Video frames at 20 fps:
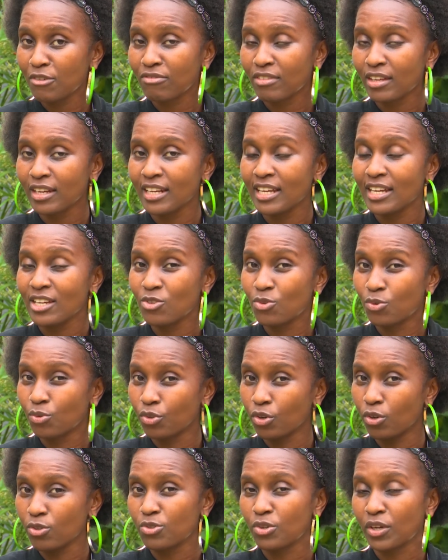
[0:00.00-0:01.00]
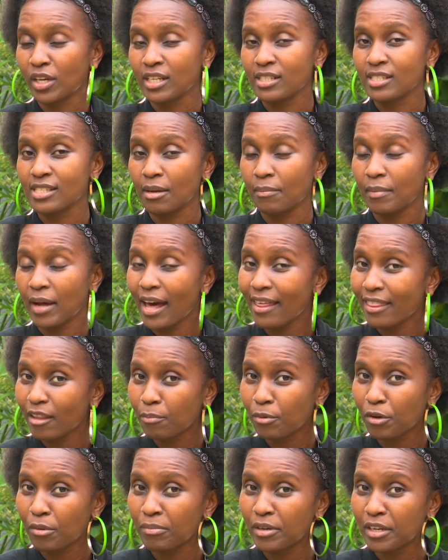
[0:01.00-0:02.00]
of the day you will also get some other
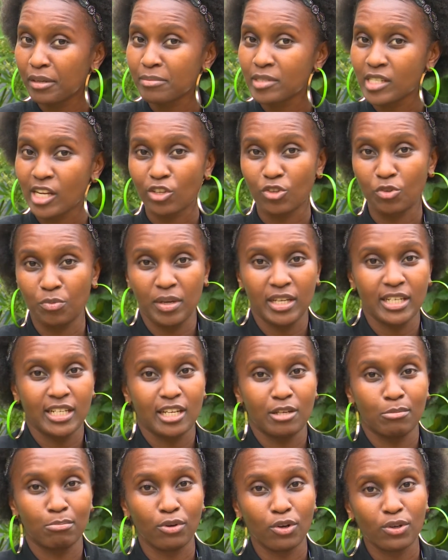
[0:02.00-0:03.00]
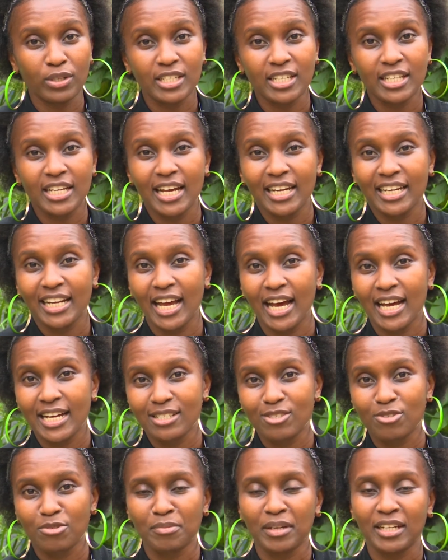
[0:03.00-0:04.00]
problems like you might get bloating and
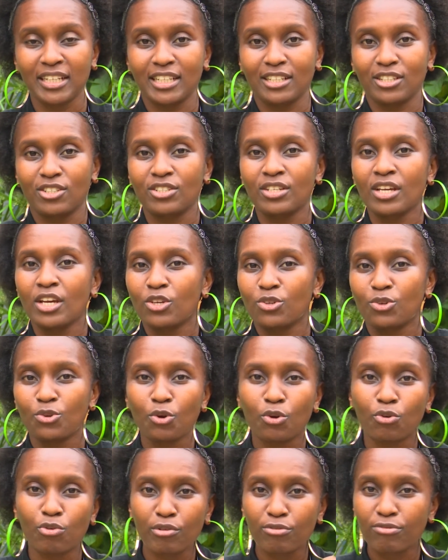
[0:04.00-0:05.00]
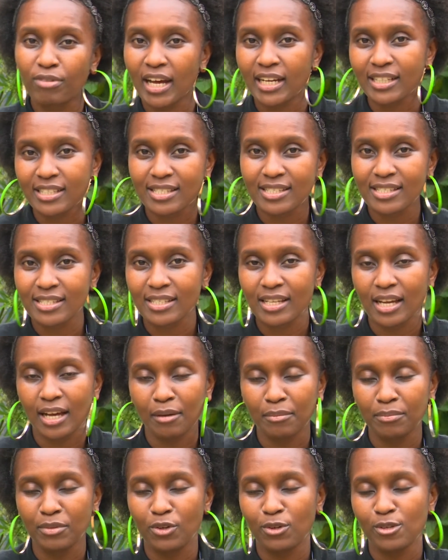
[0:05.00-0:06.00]
gas you might get you know reflux
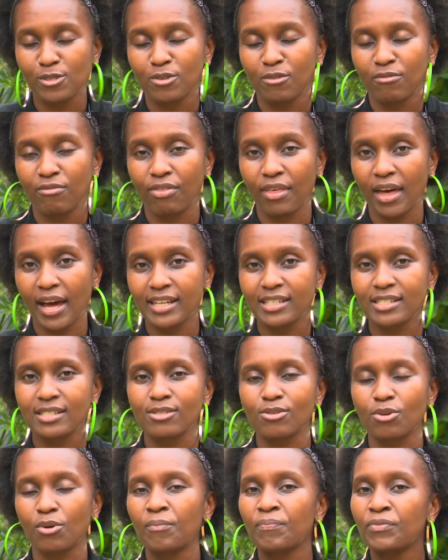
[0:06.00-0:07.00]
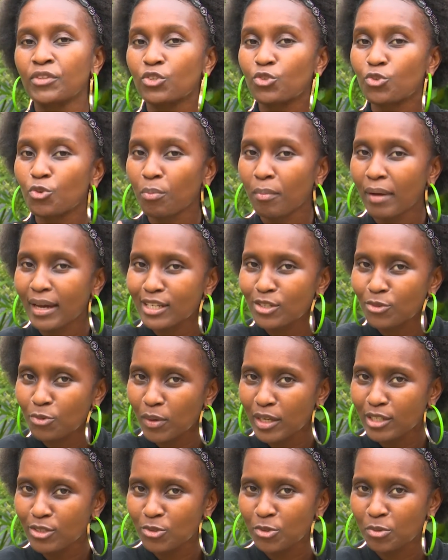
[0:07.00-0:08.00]
uh, because of that so you might
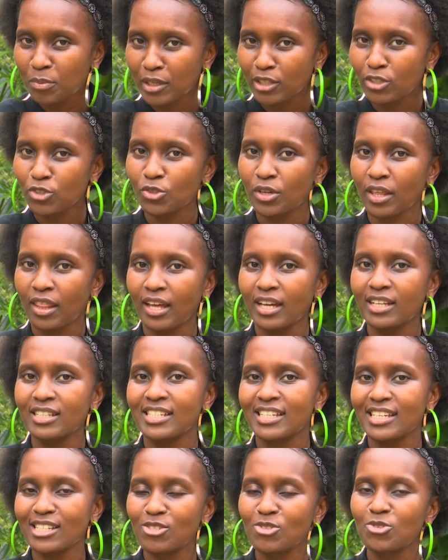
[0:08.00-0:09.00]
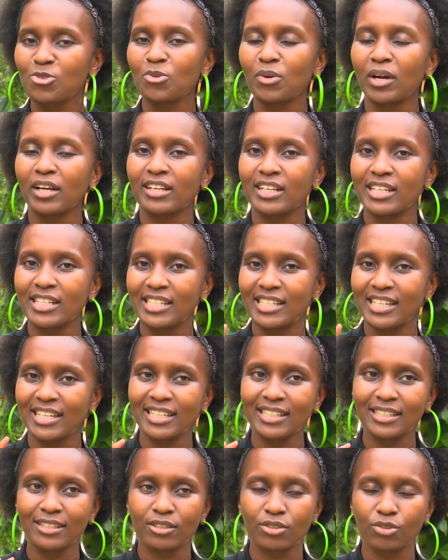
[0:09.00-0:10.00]
want to make sure that yes you are
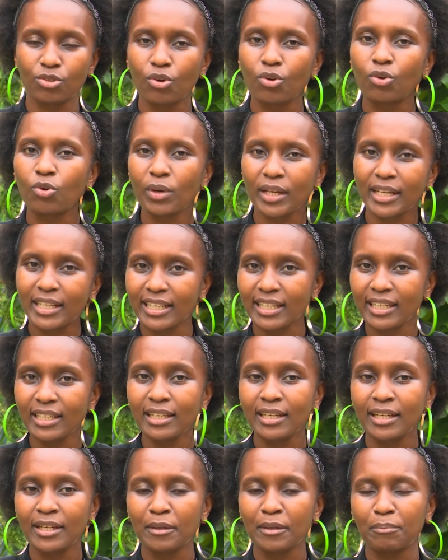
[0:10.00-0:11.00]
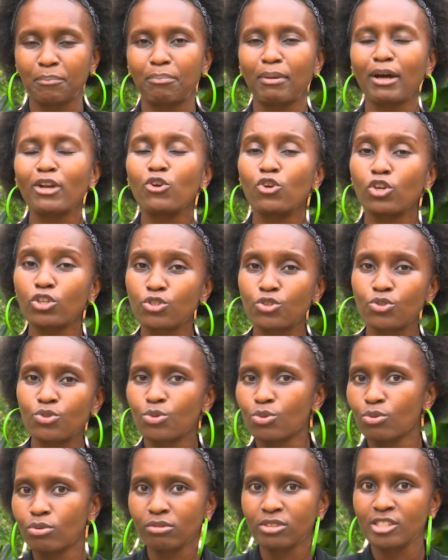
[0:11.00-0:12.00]
eating you know quickly but not
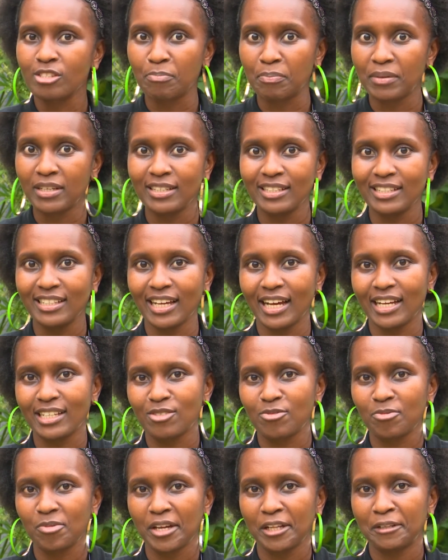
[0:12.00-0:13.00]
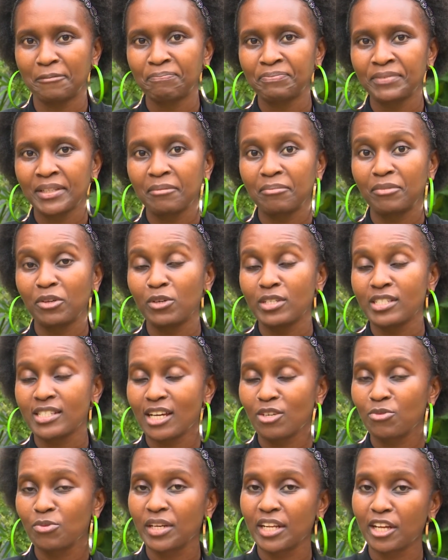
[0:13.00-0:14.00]
too speedily as well because
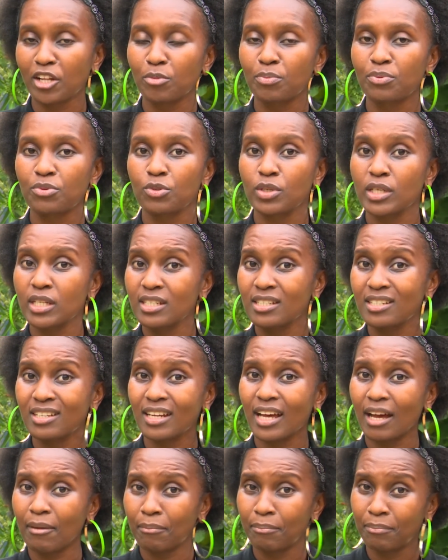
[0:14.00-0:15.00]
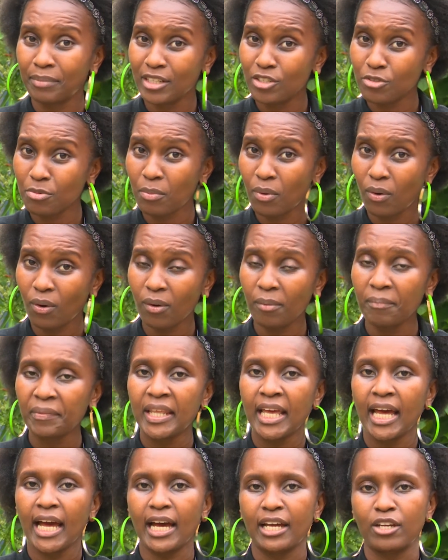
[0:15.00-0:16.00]
that would help you eat in a bit more
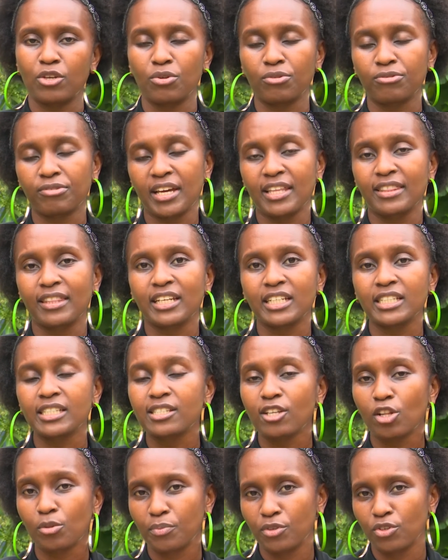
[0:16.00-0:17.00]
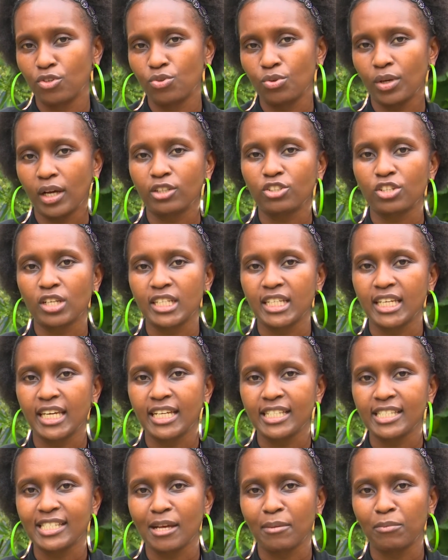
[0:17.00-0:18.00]
and you'll find that it's helping you to actually
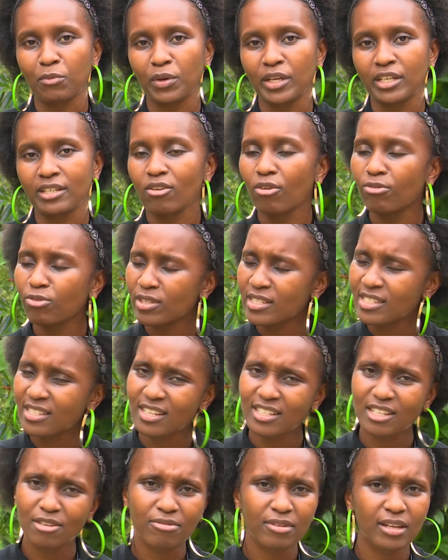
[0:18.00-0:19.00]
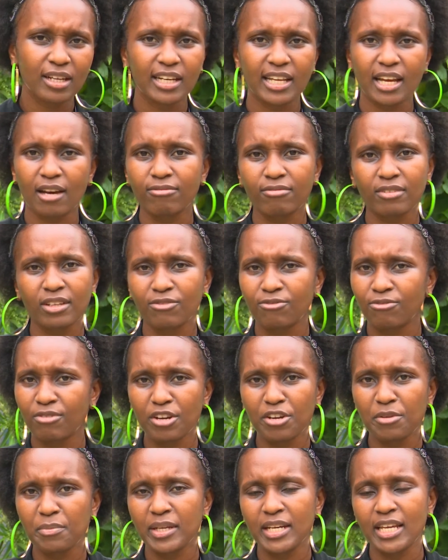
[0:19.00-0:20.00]
gain some weight of course there definitely are
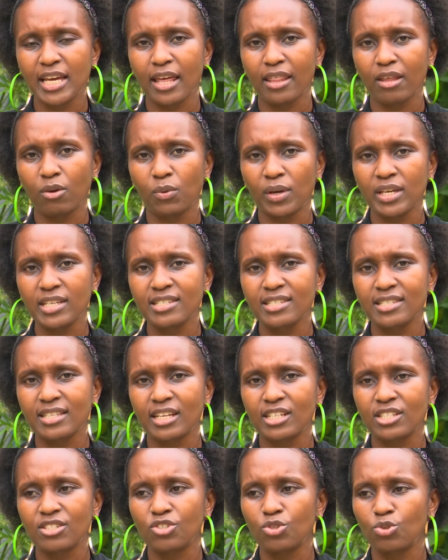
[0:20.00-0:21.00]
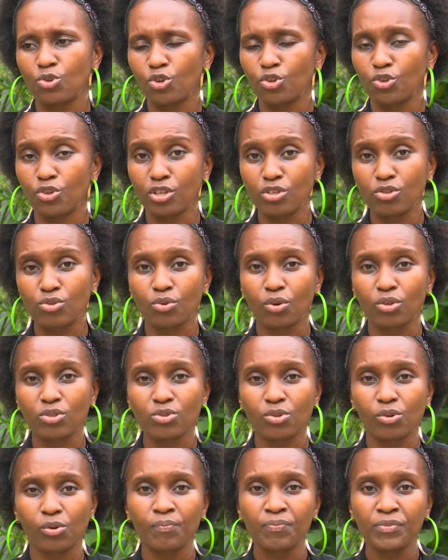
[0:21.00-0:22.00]
very many other ways that you know you need to
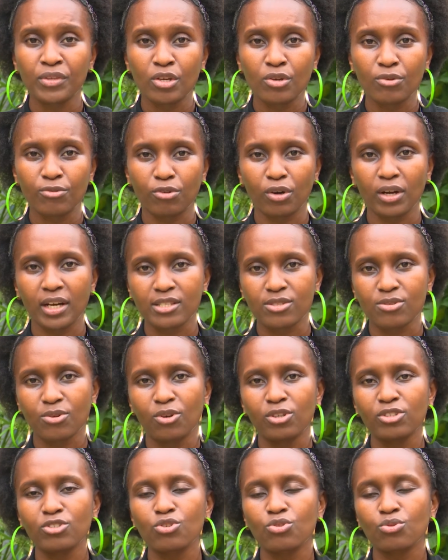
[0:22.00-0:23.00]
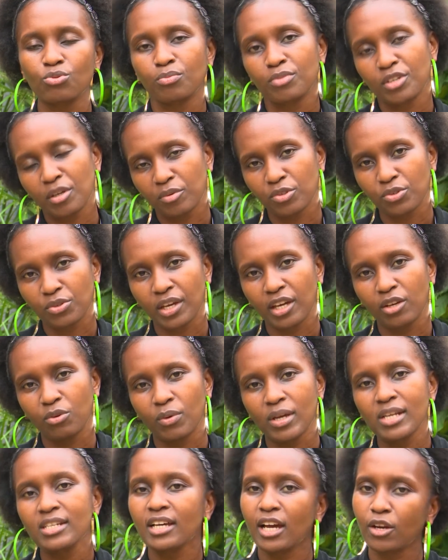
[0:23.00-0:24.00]
also focus on to be able to gain
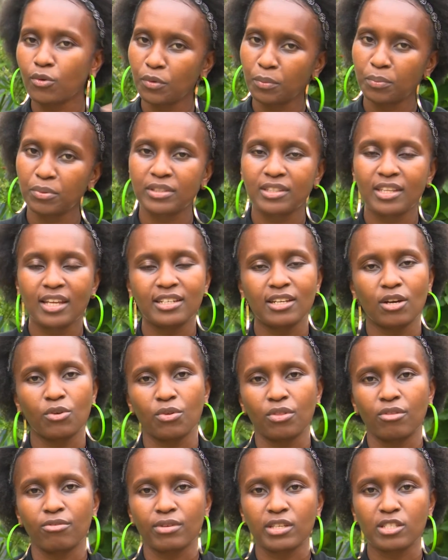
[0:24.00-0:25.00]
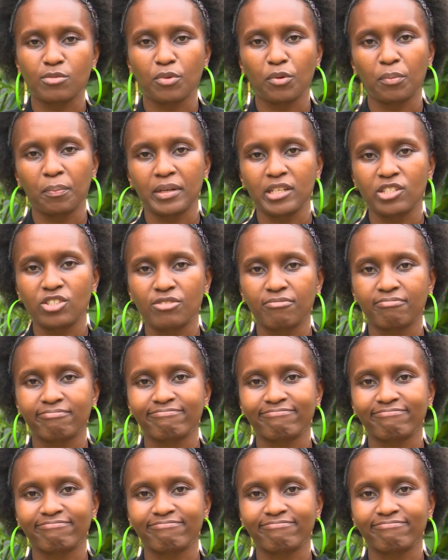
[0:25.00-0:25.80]
weight and we'll put that down on the facebook page